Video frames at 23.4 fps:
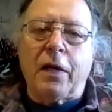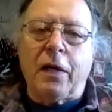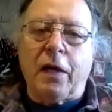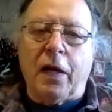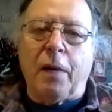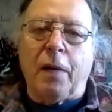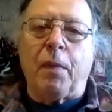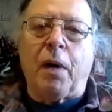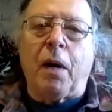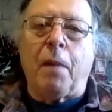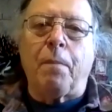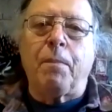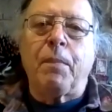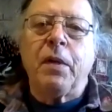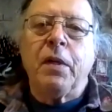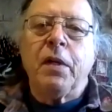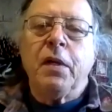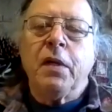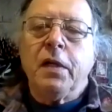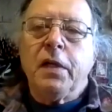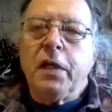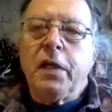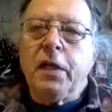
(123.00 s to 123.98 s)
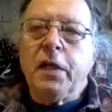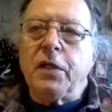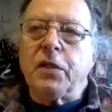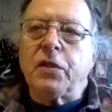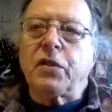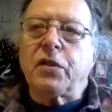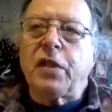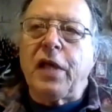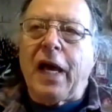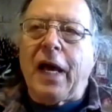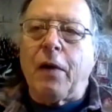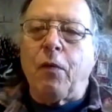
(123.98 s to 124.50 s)
come up
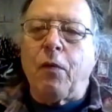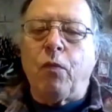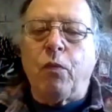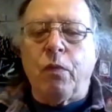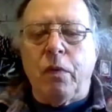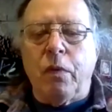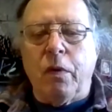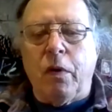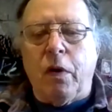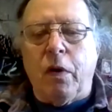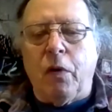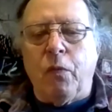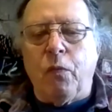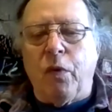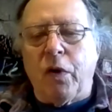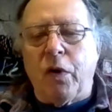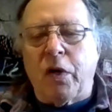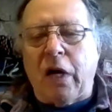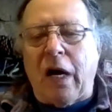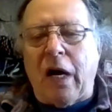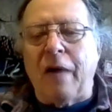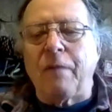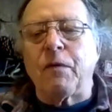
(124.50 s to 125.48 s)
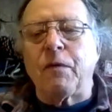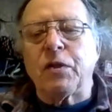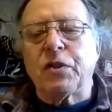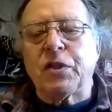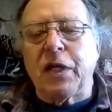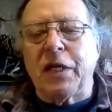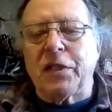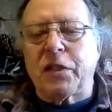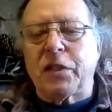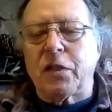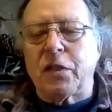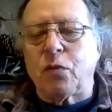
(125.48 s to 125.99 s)
is that
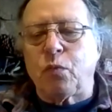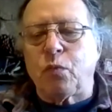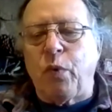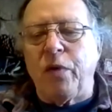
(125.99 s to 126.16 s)
conversations